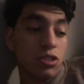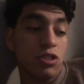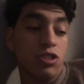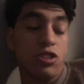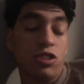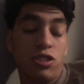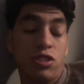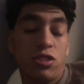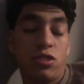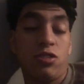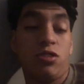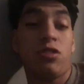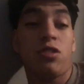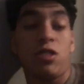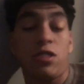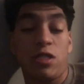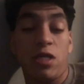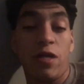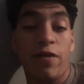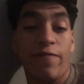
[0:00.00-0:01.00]
just
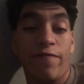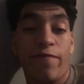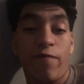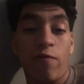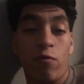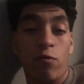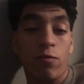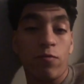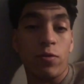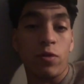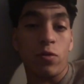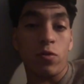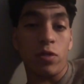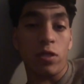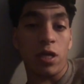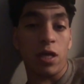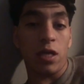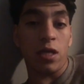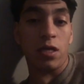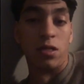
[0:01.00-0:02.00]
because they inform you and
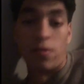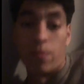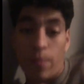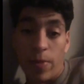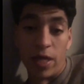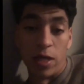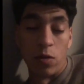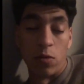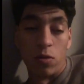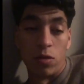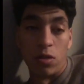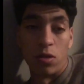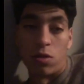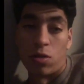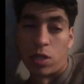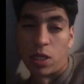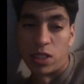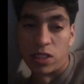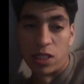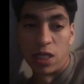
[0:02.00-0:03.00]
they make you a little
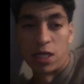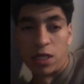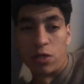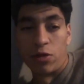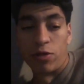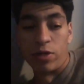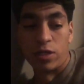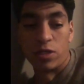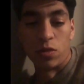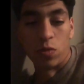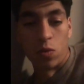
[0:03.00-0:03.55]
less ignorant to